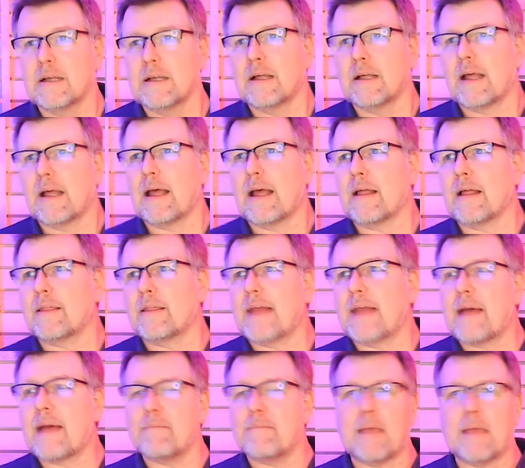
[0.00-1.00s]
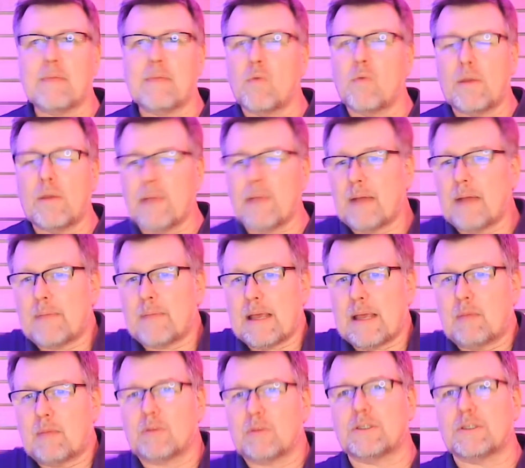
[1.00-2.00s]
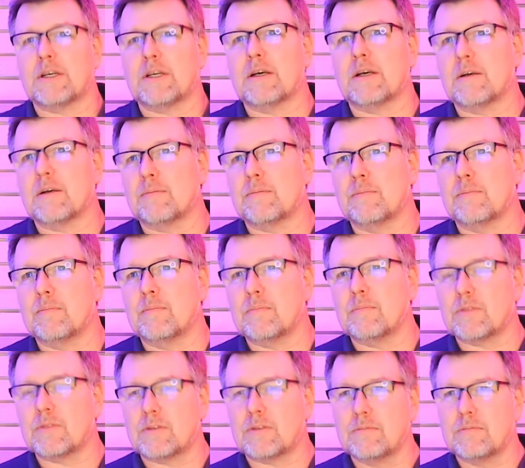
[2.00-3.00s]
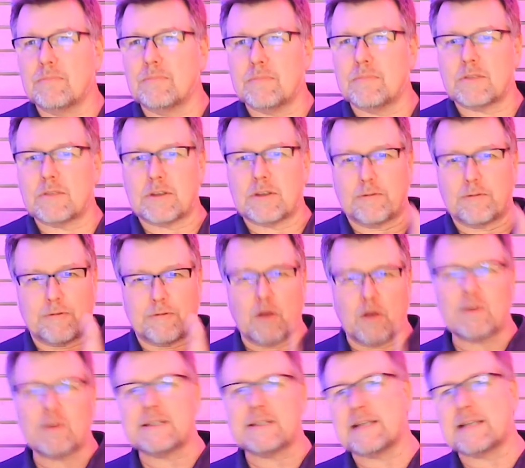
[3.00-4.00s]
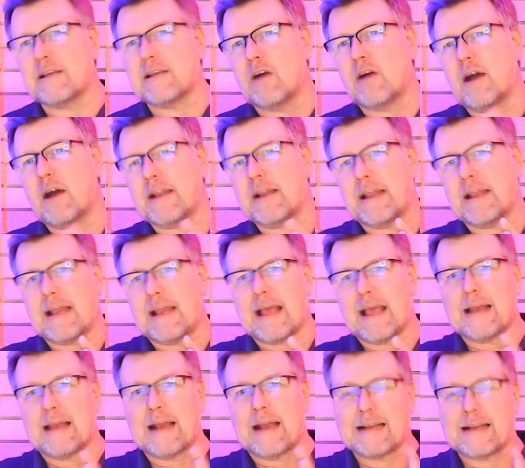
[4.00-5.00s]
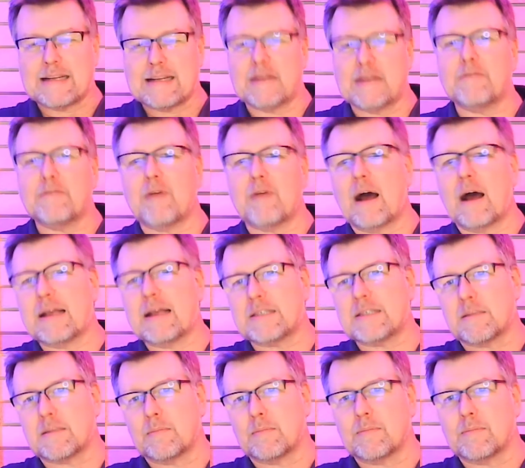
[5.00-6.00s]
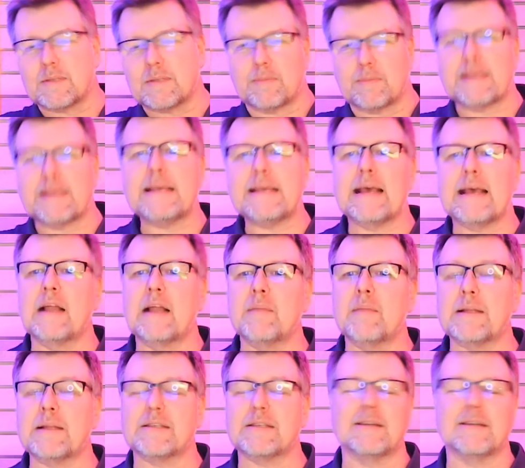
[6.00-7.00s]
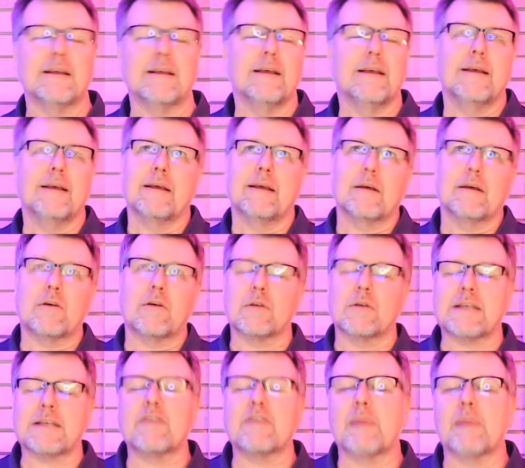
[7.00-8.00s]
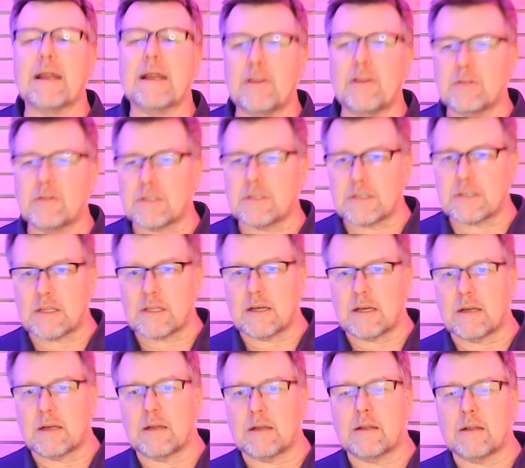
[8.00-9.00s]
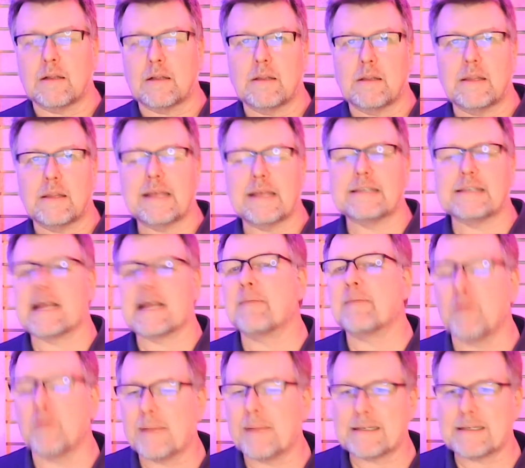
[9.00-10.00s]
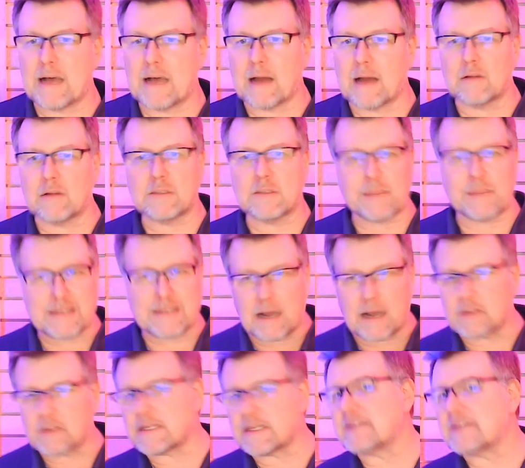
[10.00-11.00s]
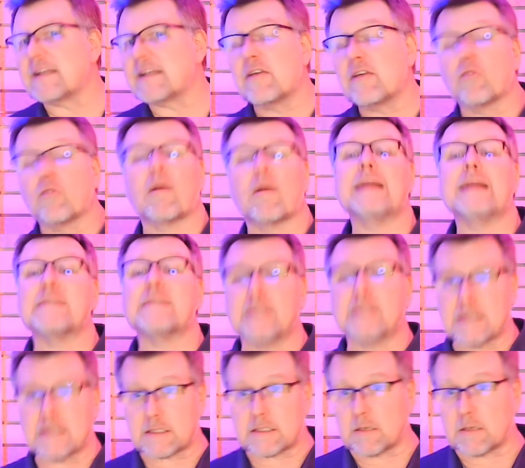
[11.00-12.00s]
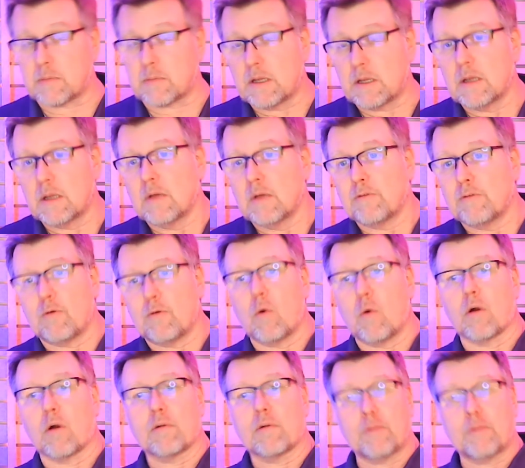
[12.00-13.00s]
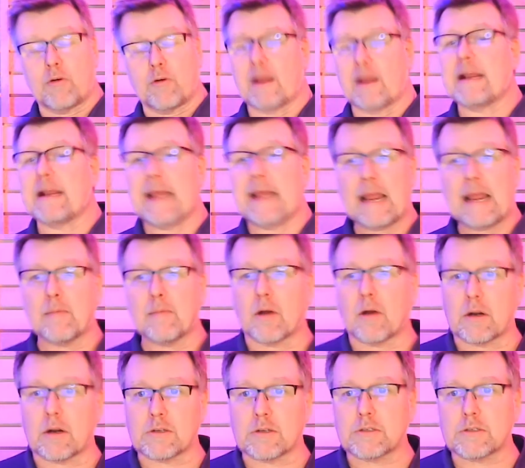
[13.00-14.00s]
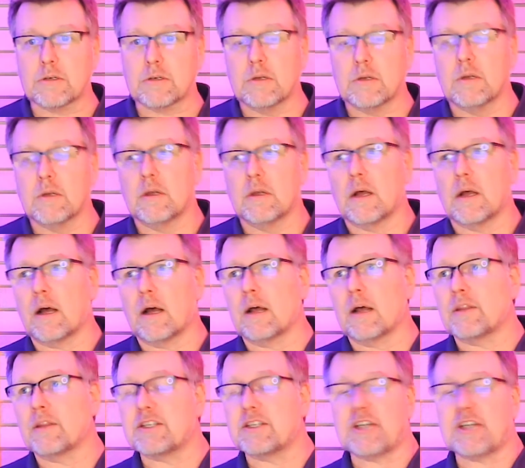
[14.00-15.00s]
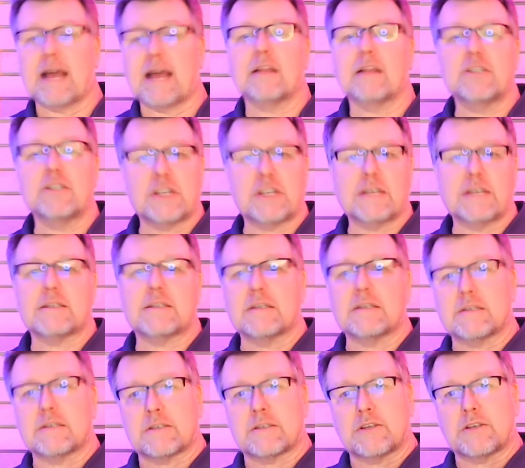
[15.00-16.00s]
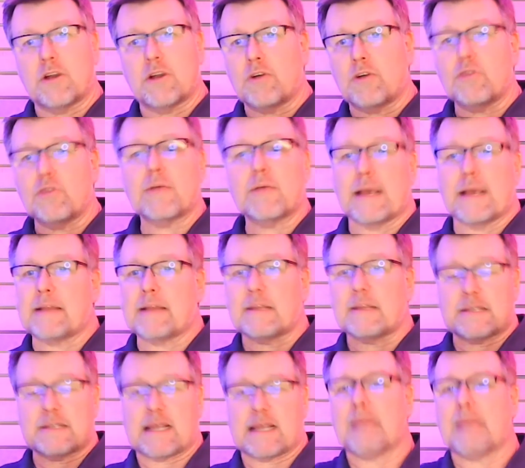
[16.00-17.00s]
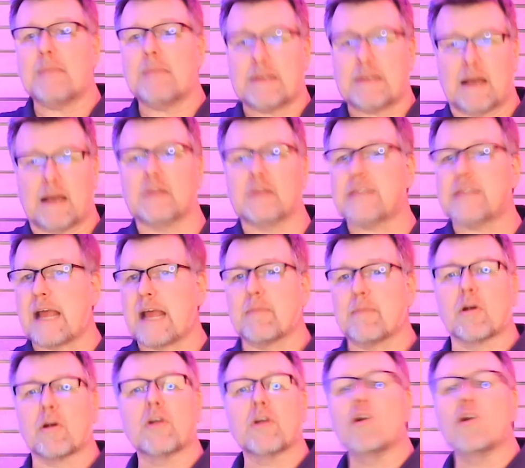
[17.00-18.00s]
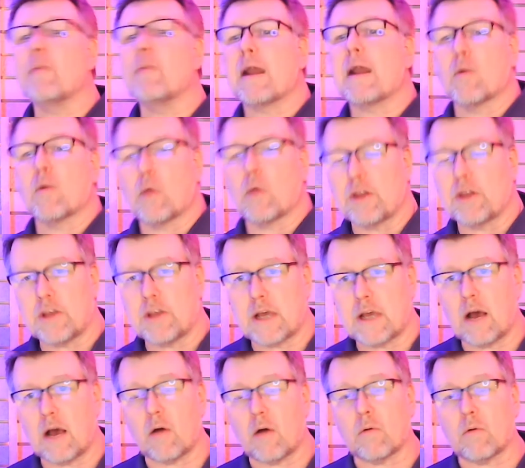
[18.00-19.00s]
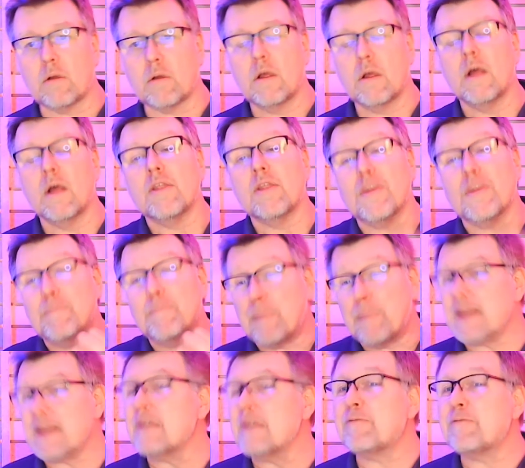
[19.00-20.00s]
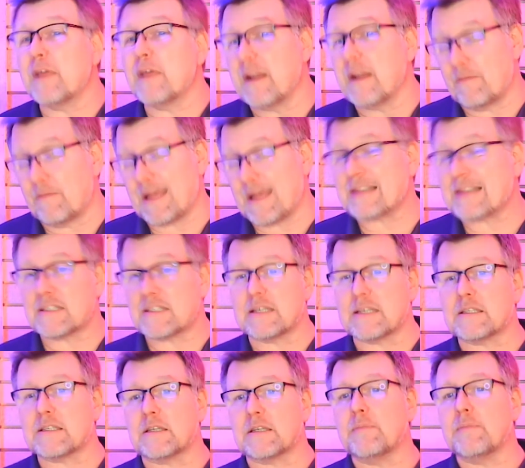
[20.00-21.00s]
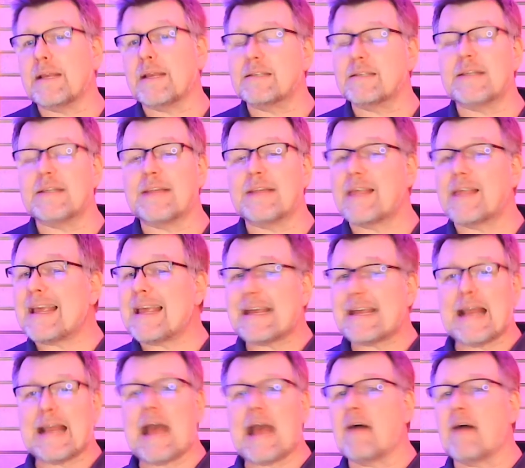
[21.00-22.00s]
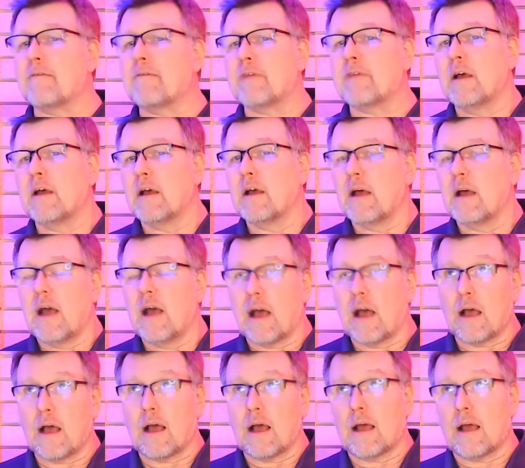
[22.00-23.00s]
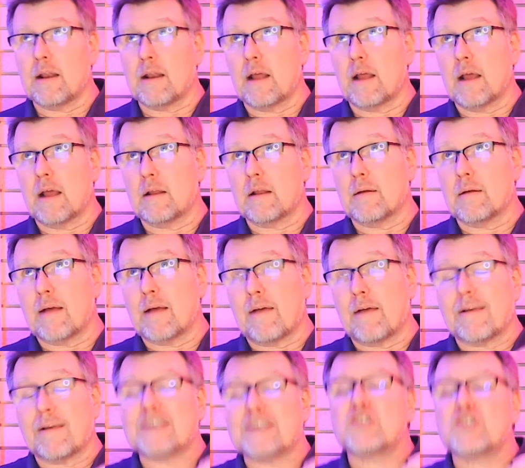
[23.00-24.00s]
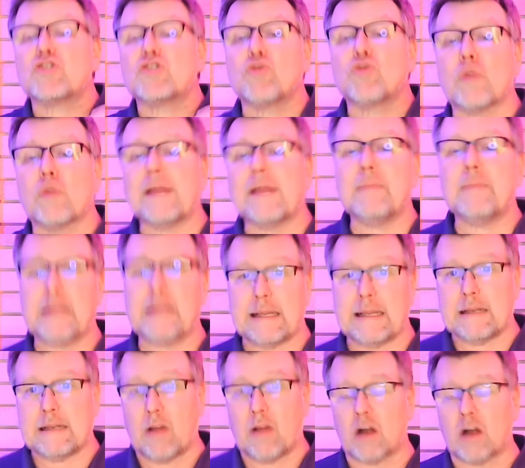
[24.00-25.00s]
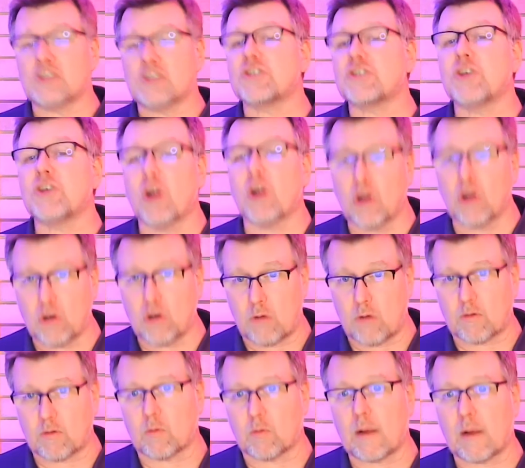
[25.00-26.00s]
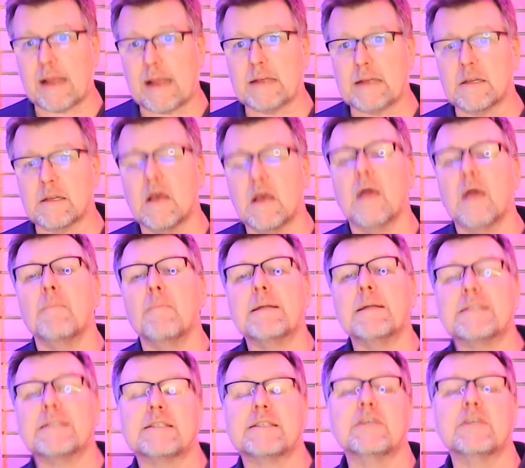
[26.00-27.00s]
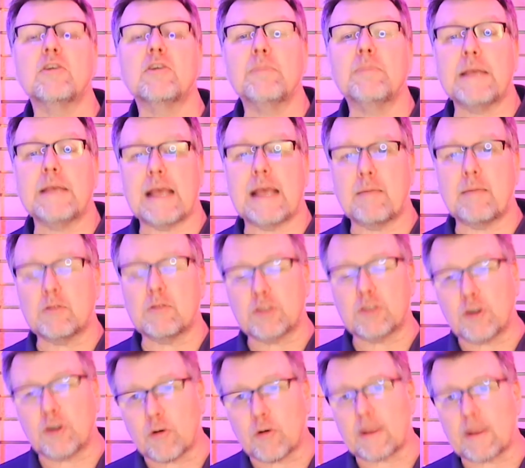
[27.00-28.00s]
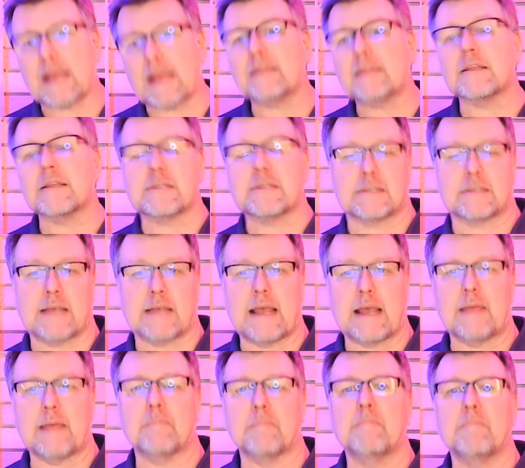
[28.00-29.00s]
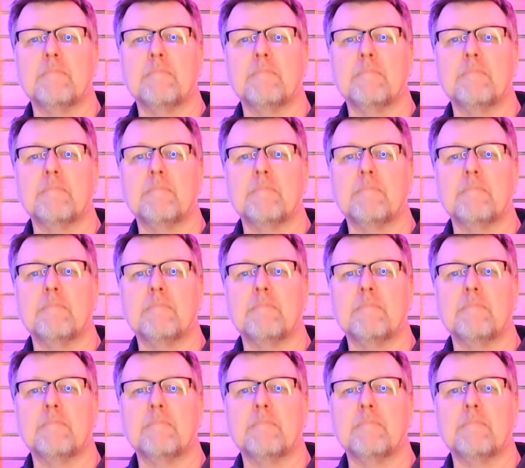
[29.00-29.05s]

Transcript: that maybe we might be able to focus in on and identify some key elements. And of course, everybody uses the example of McDonald's. McDonald's has a great system for creating hamburgers. The challenge is you get the same McDonald's hamburger no matter where you go. The benefit of that system is that they can have an extremely large turnover rate, but still be able to create the same